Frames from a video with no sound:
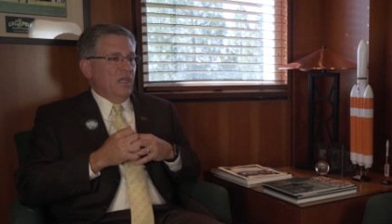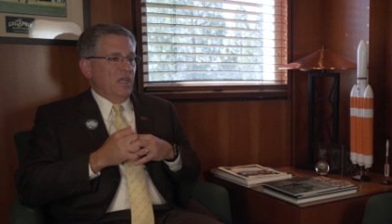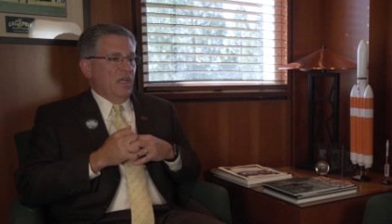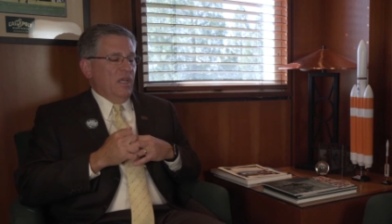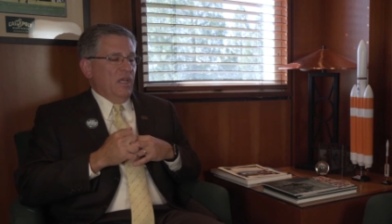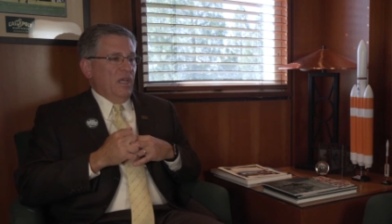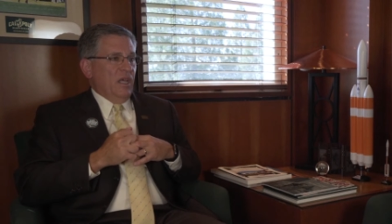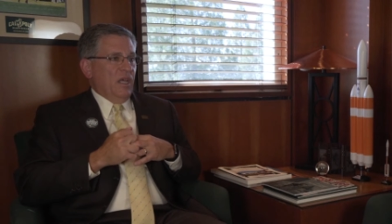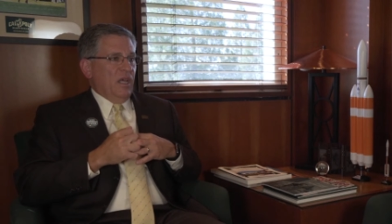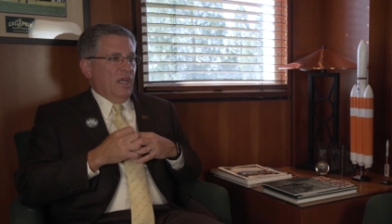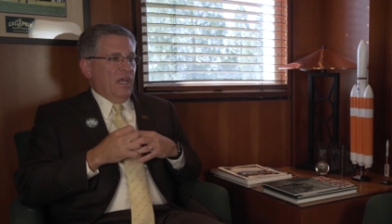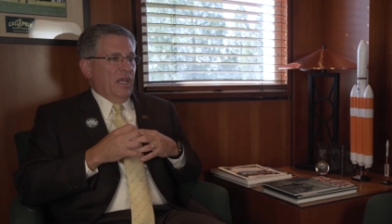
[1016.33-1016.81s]
Mm
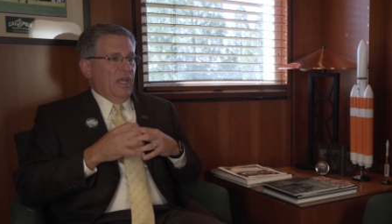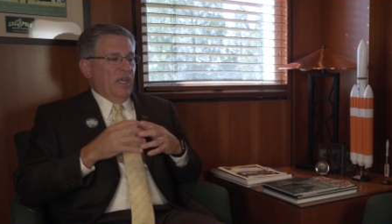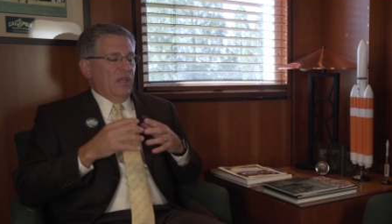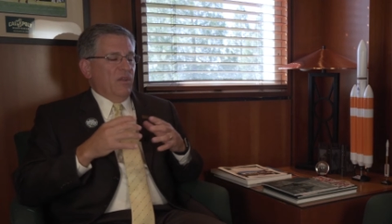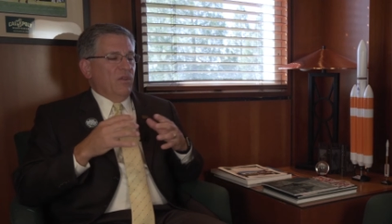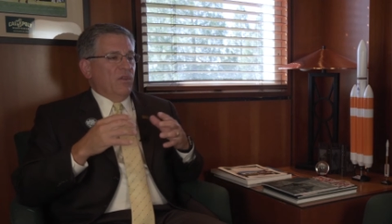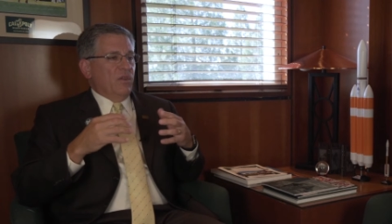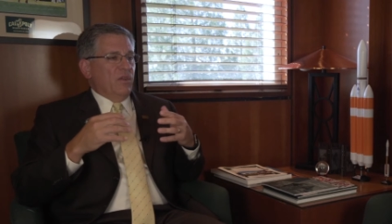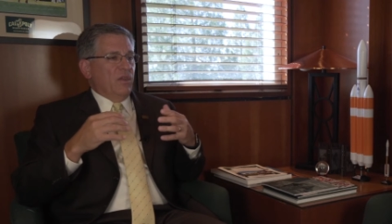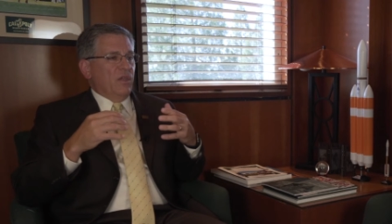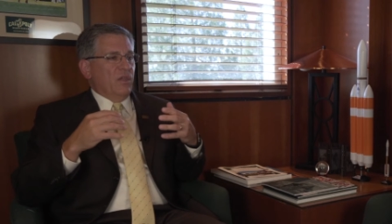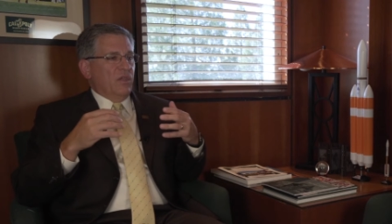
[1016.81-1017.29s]
-hmm.
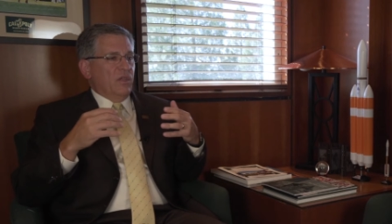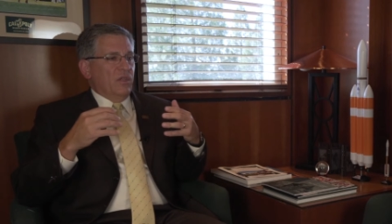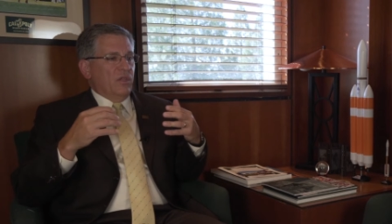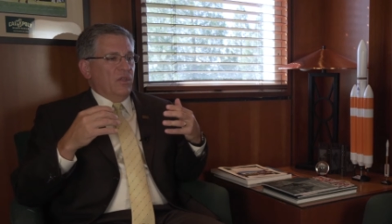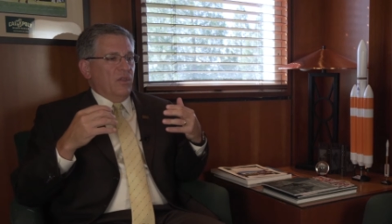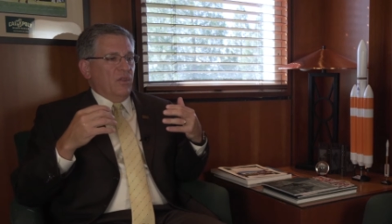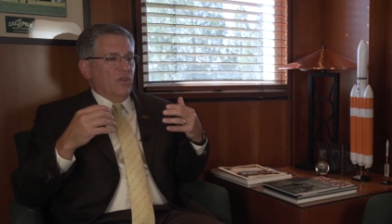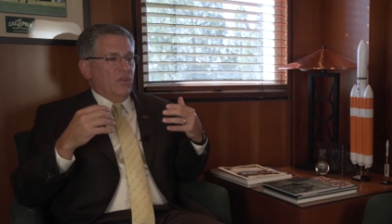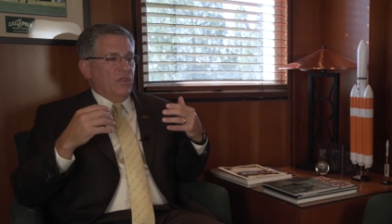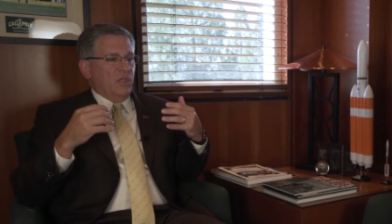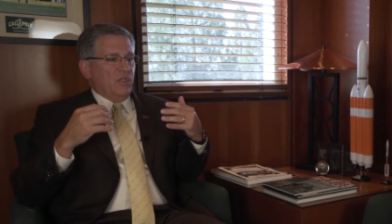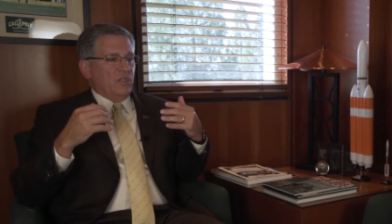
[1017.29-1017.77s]
And
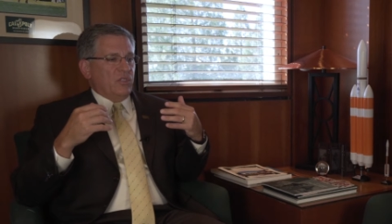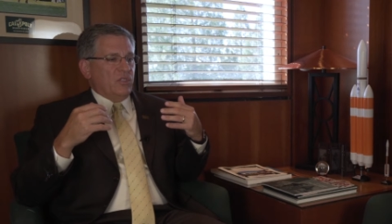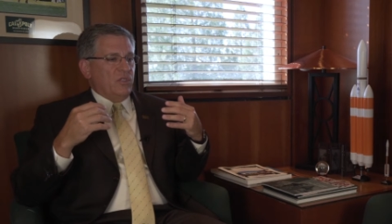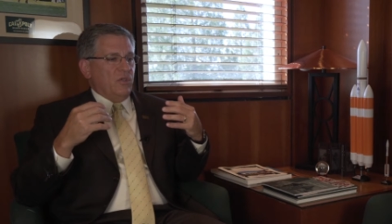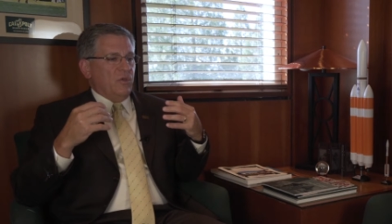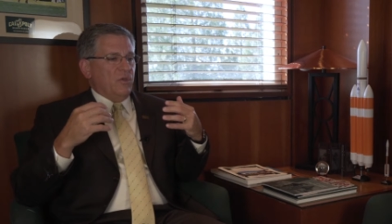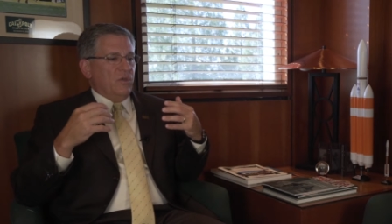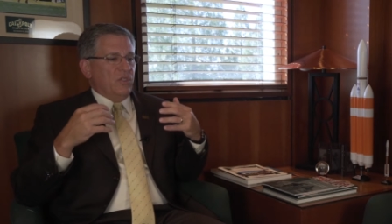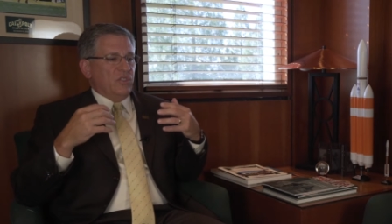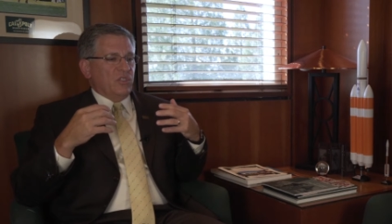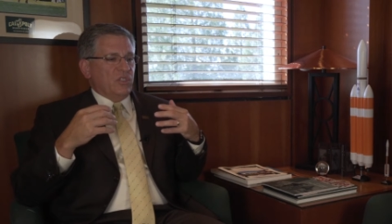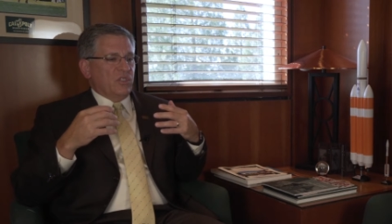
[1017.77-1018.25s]
the, the
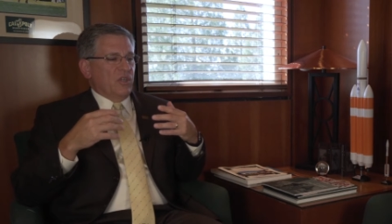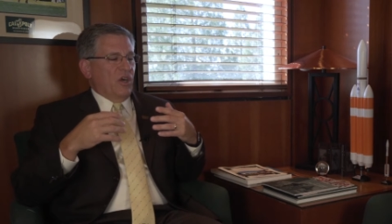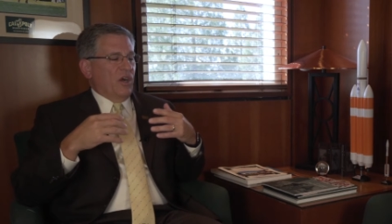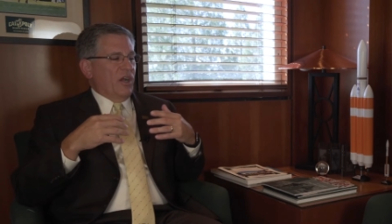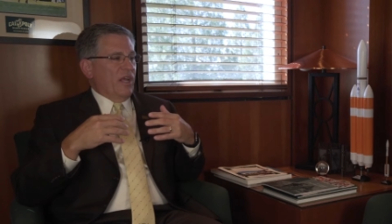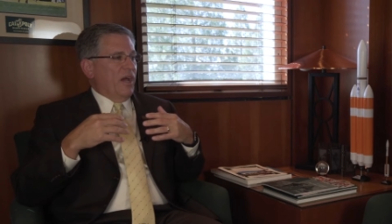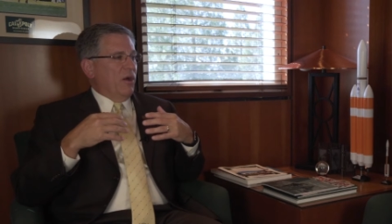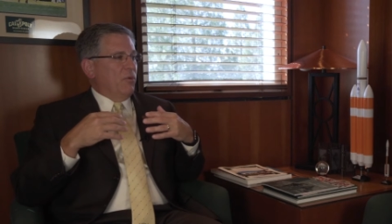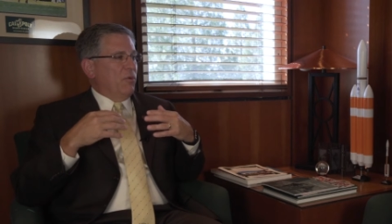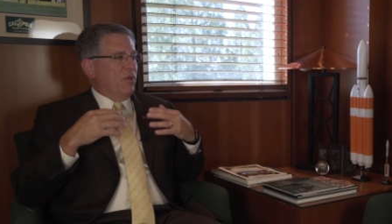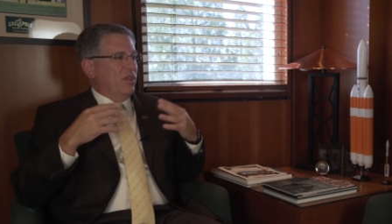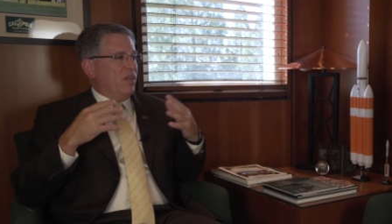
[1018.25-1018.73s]
students
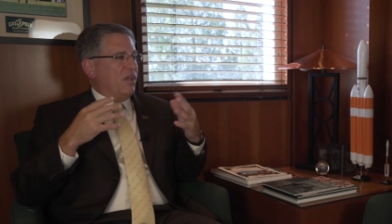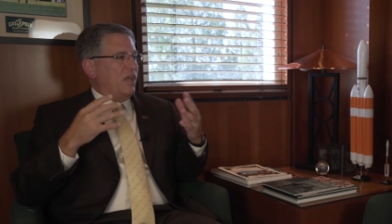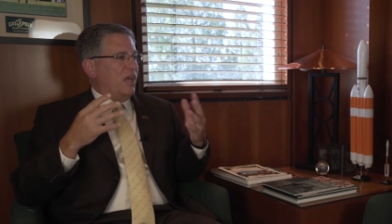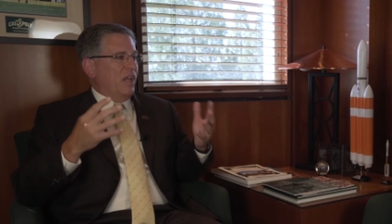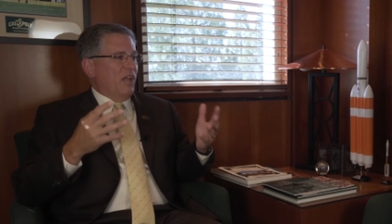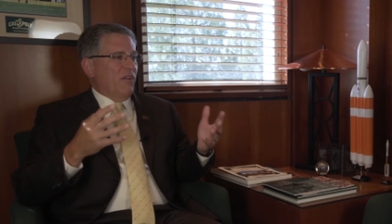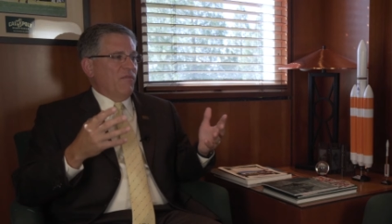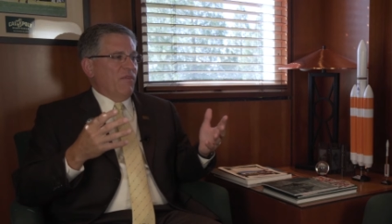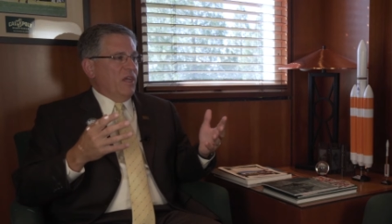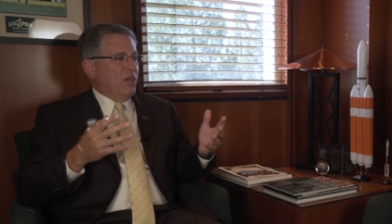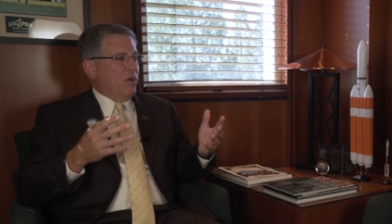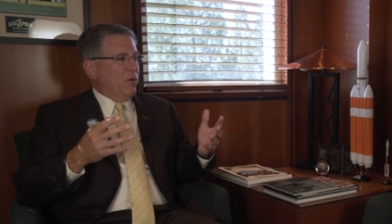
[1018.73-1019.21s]
start out with an
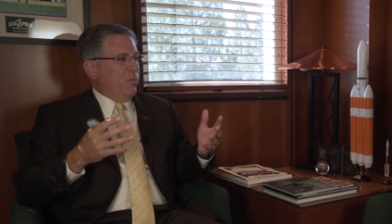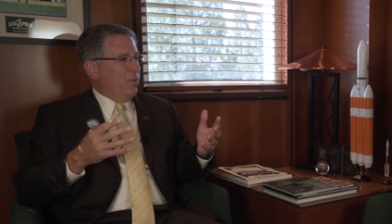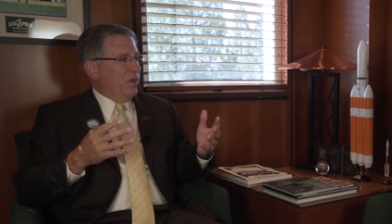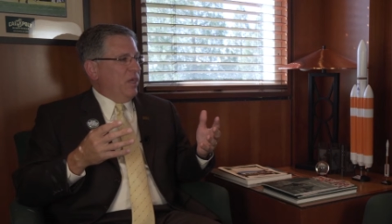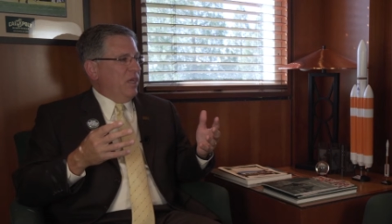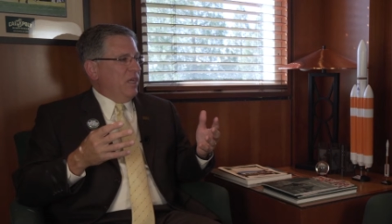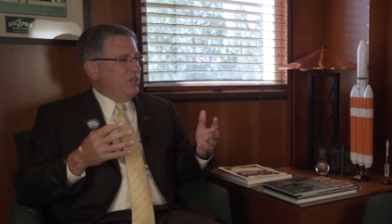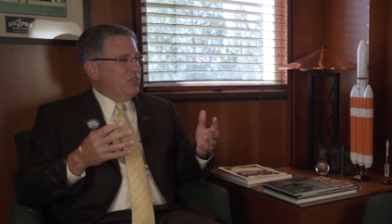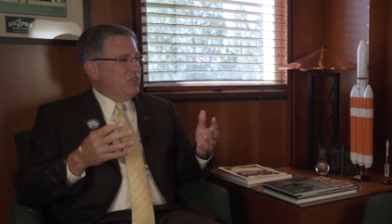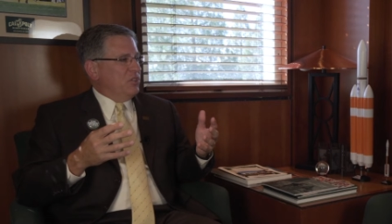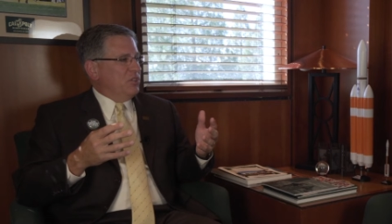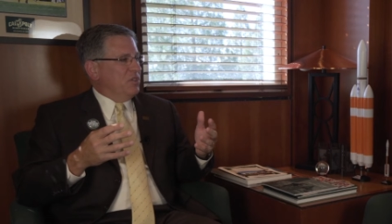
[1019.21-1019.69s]
elevator
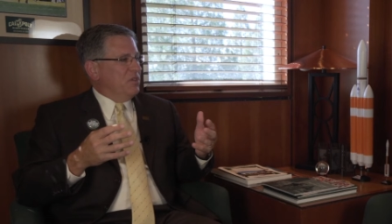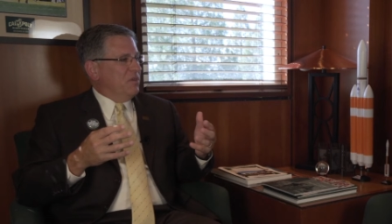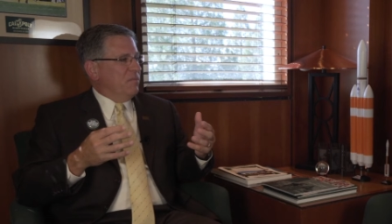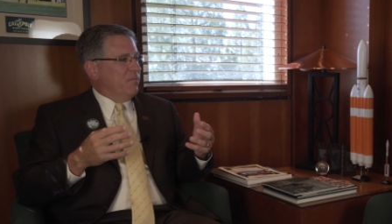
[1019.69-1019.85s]
pitch.